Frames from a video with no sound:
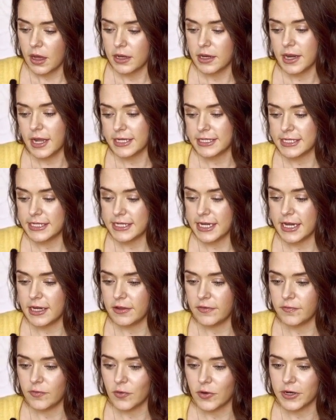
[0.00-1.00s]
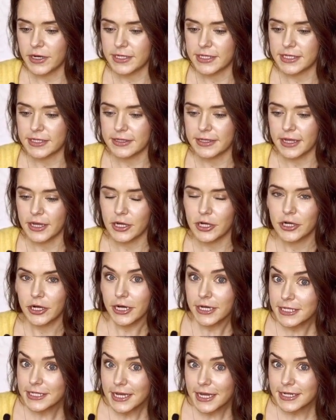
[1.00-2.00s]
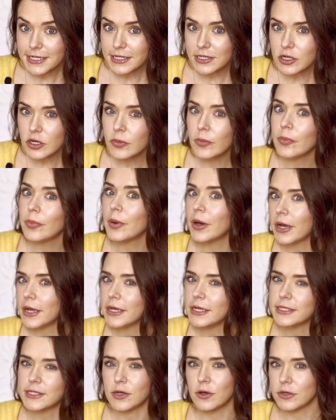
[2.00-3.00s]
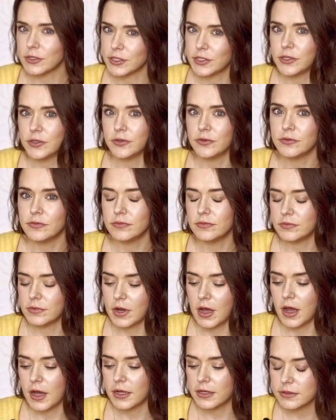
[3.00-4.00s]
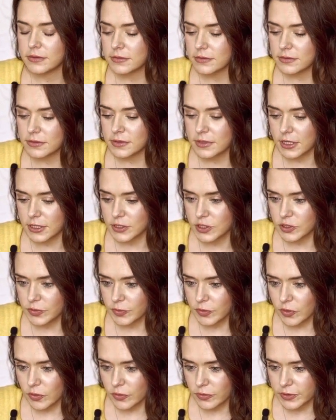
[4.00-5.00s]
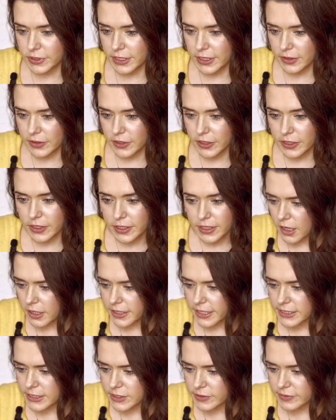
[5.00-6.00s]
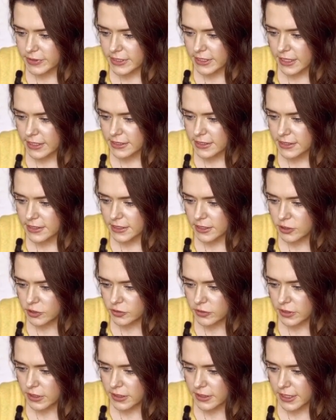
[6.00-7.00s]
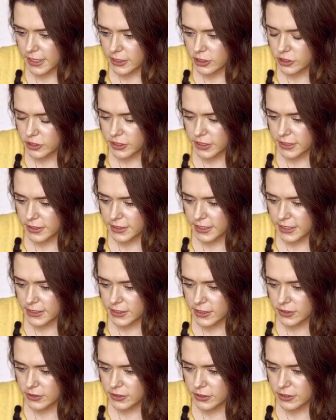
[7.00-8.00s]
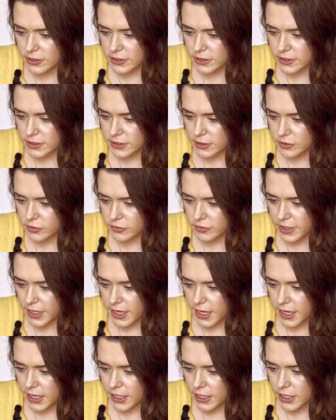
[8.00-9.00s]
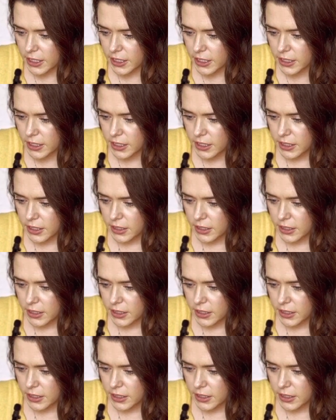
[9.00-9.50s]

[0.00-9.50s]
1984 isn't like crazy ideal, but it's also not super old either. All right, so it's got central electric, that's good, central air,